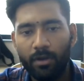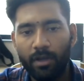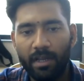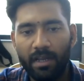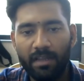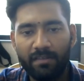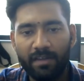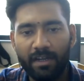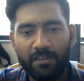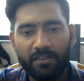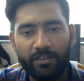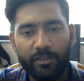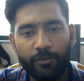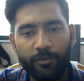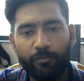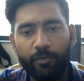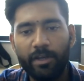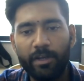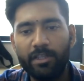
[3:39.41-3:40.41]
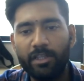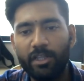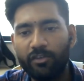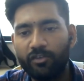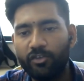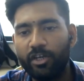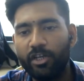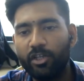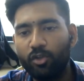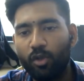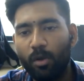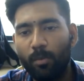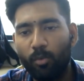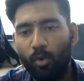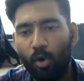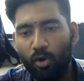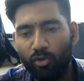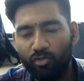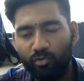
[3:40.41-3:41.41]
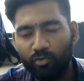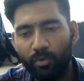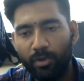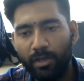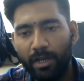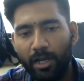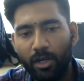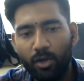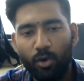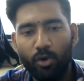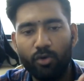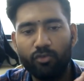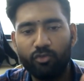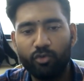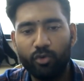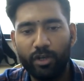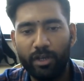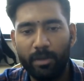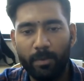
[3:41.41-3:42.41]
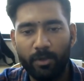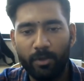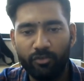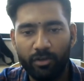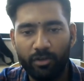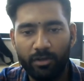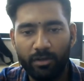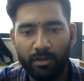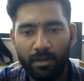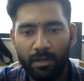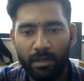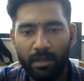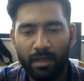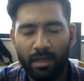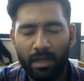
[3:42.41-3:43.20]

NSAIDs differ in the strength of COX-1 and COX-2 inhibition.